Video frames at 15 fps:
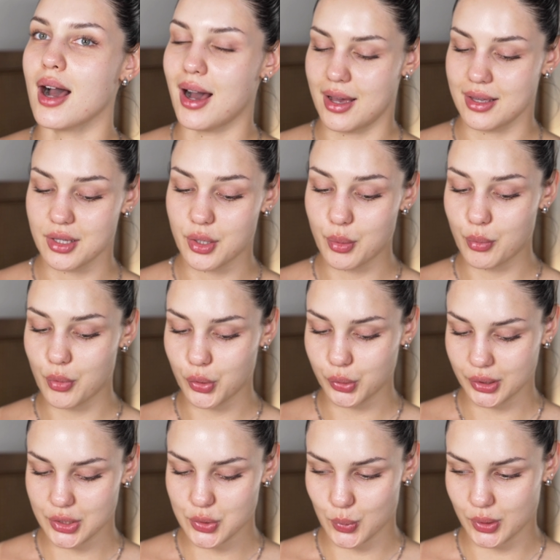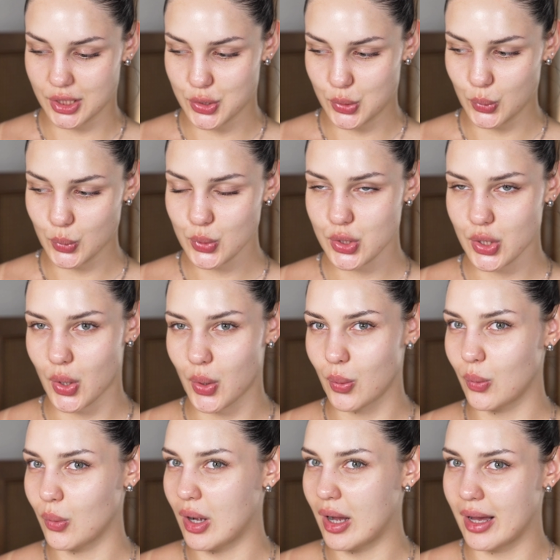I am only 22,
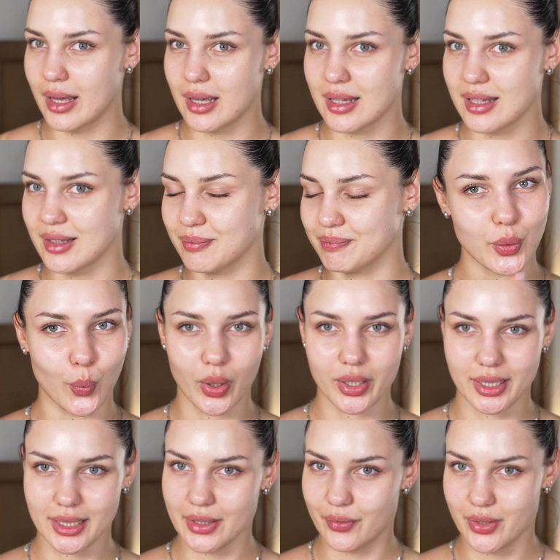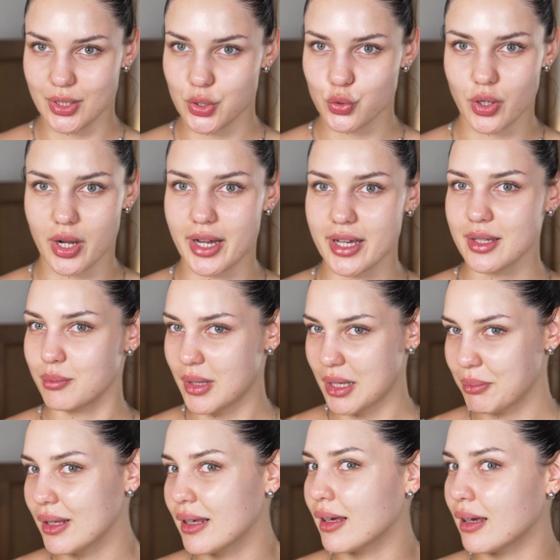so I don't want to give it a try.
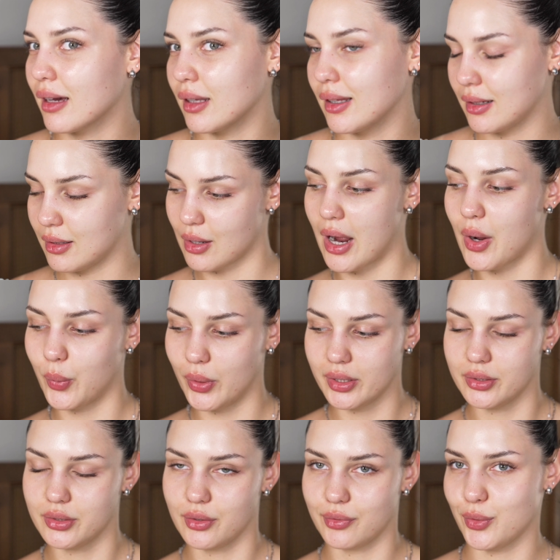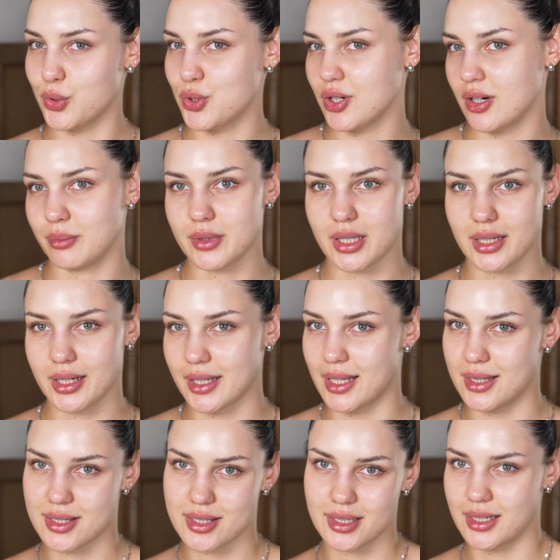Maybe I will in the future. I'm not
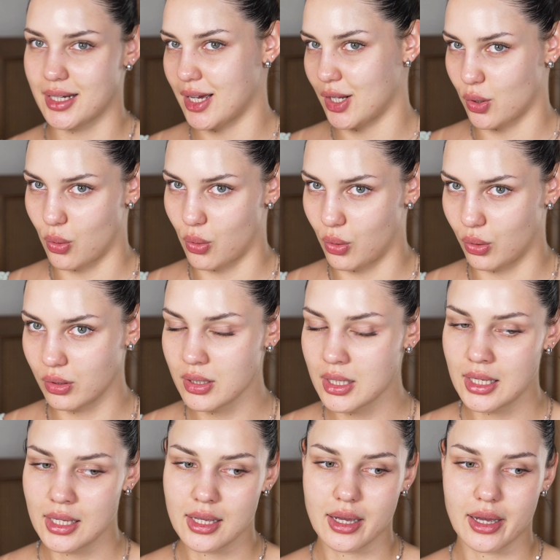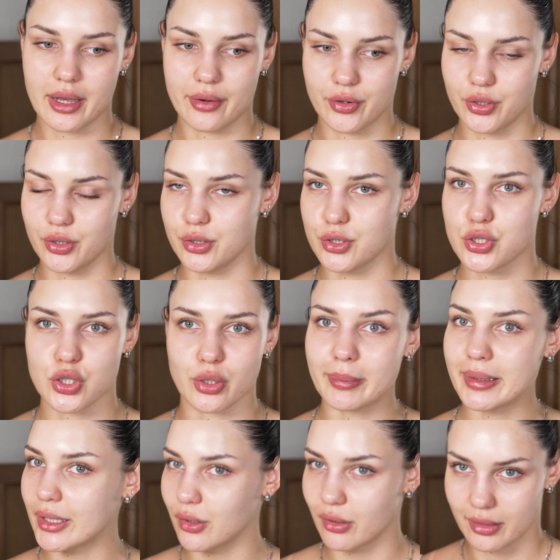against it at all. I've heard so
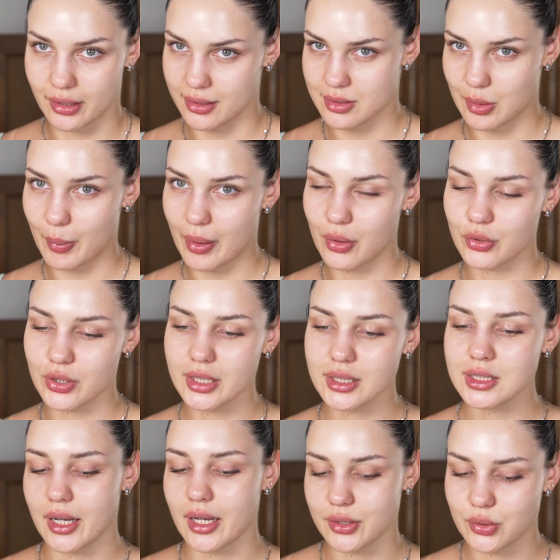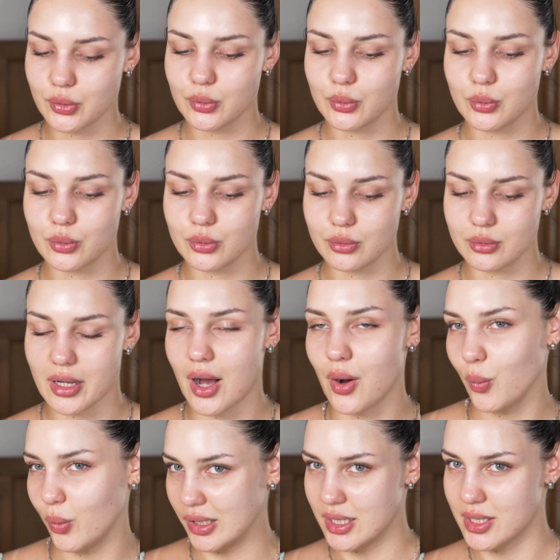many good things about it. I do
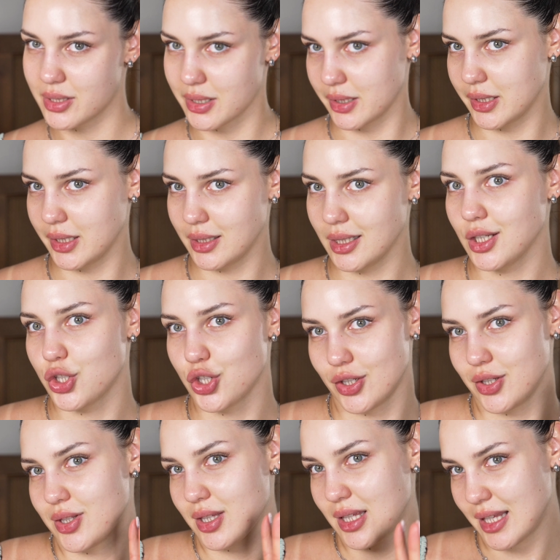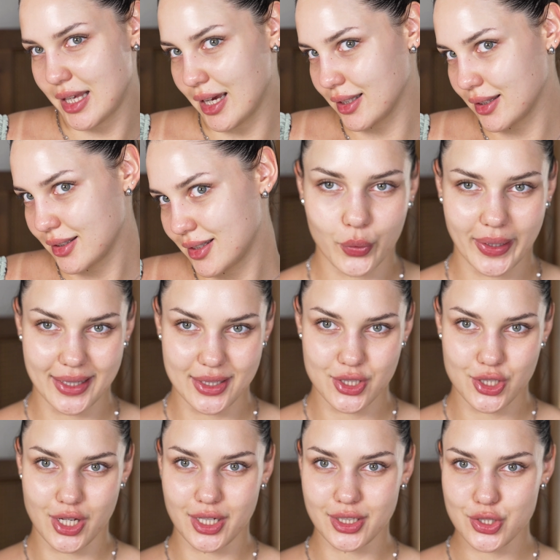not want to start it just yet. Okay,
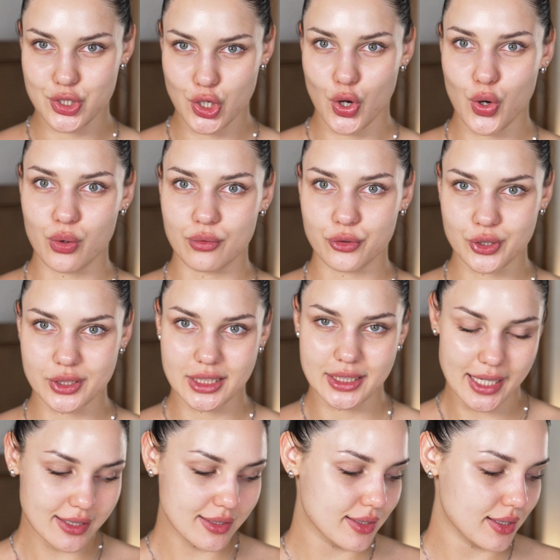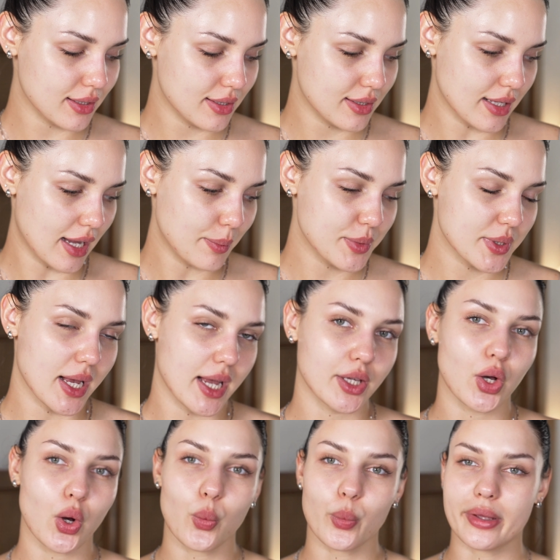so for the next steps, I
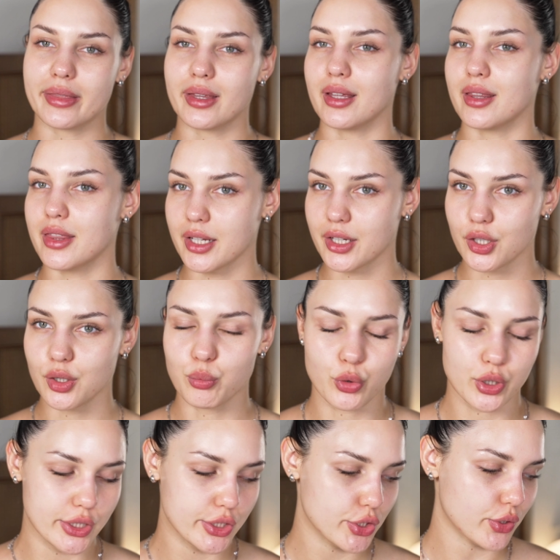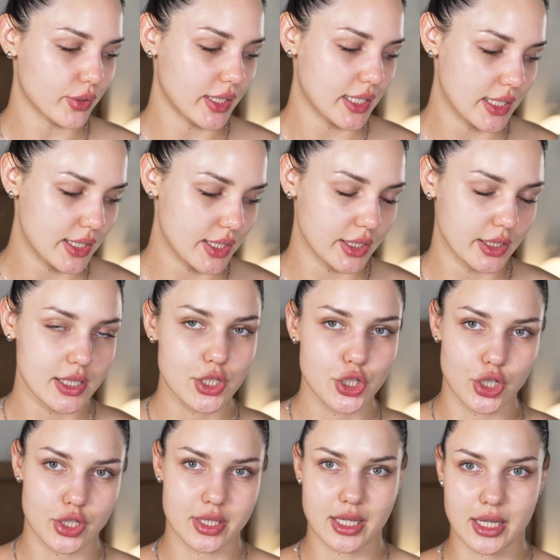go with a thicker moisturizer,
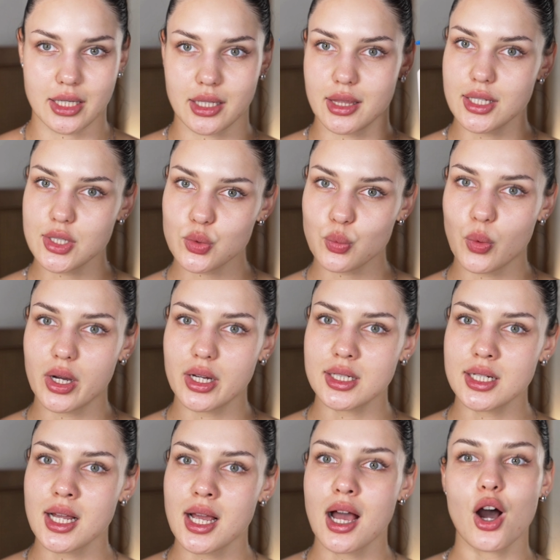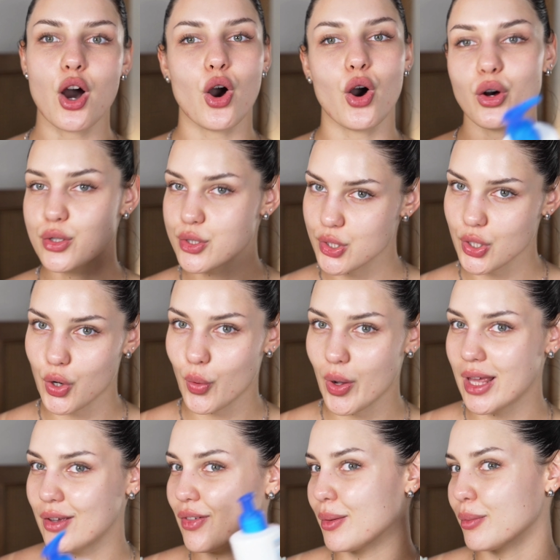just like this one. Also,
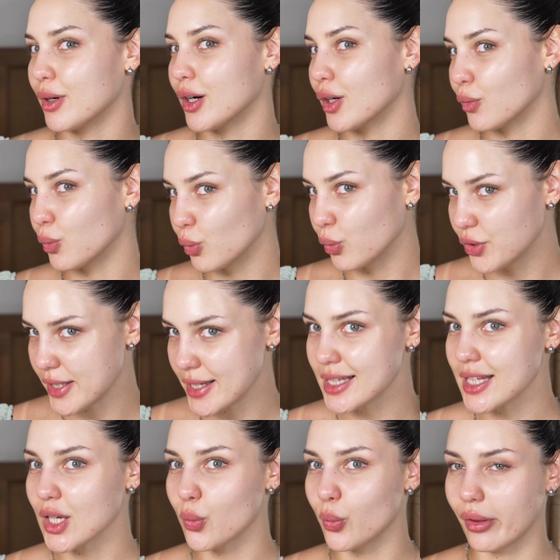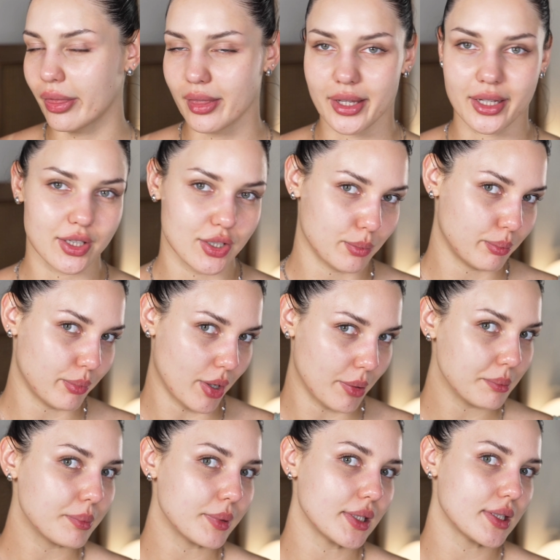if I'm dealing with like a
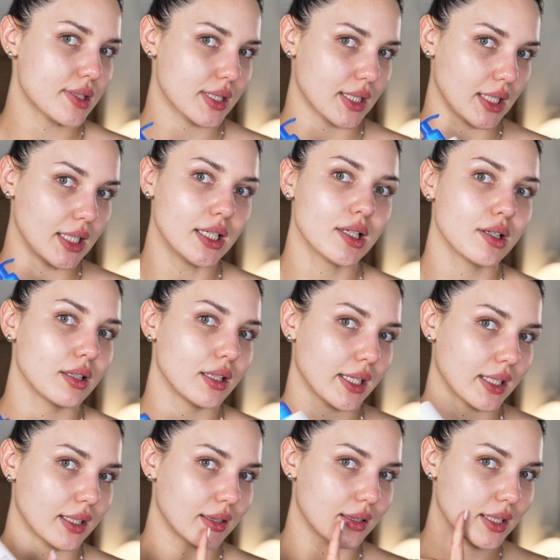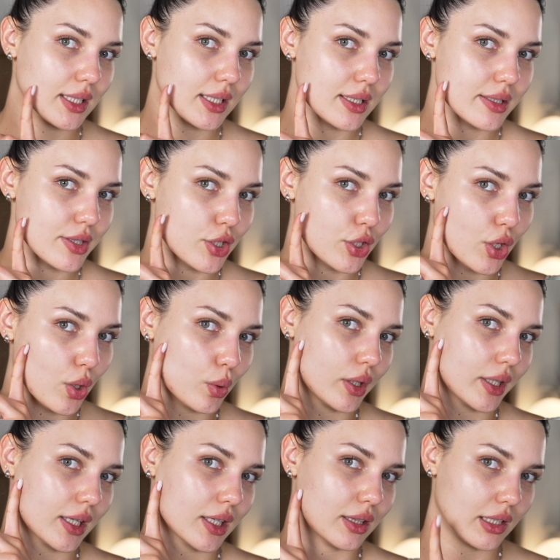bumpy skin, like these, you know,
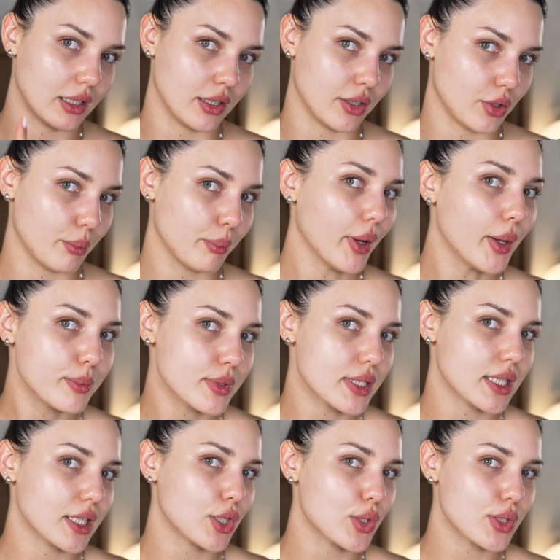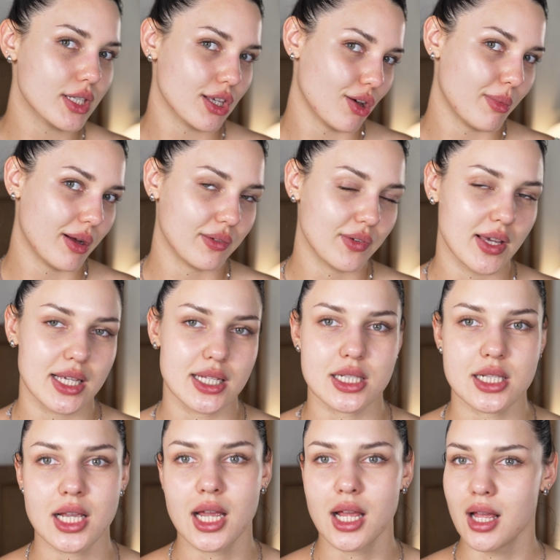like the little bumps that you see on my face,